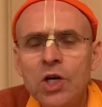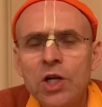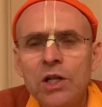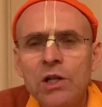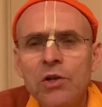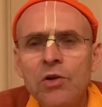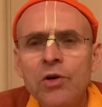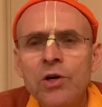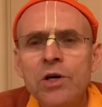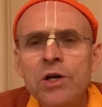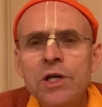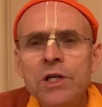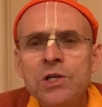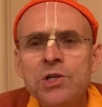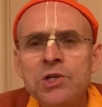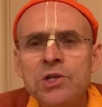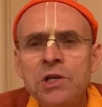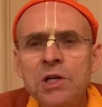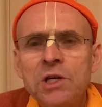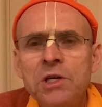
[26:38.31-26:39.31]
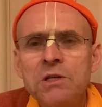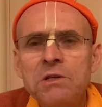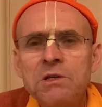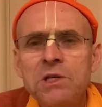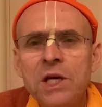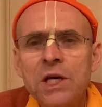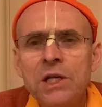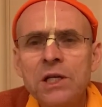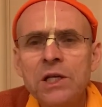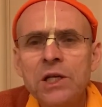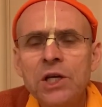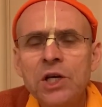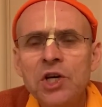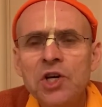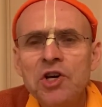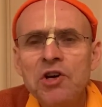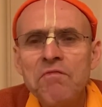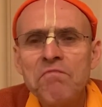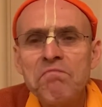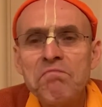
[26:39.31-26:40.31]
Lord Chaitanya
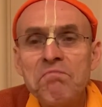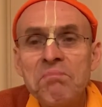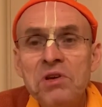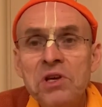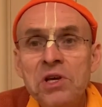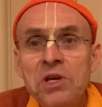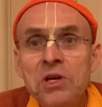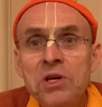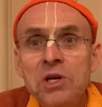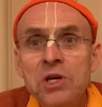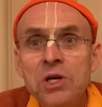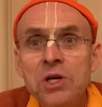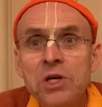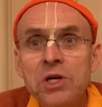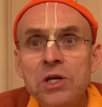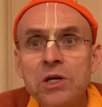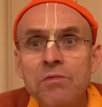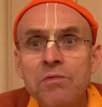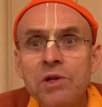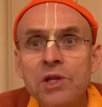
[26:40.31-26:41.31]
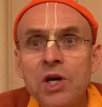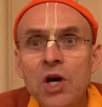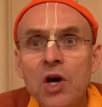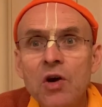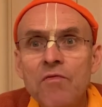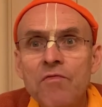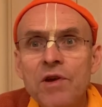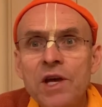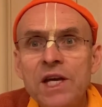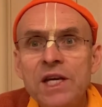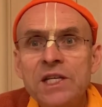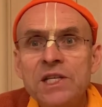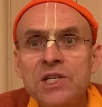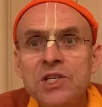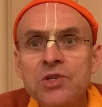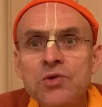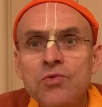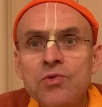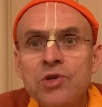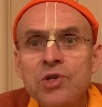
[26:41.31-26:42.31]
appeared with a
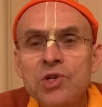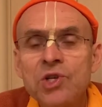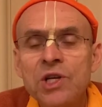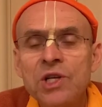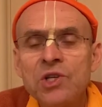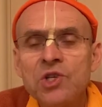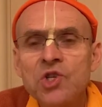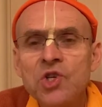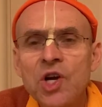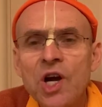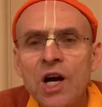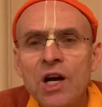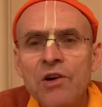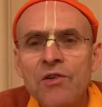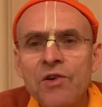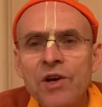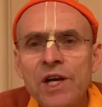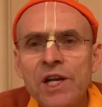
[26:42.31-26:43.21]
raised Sudarshan chakra,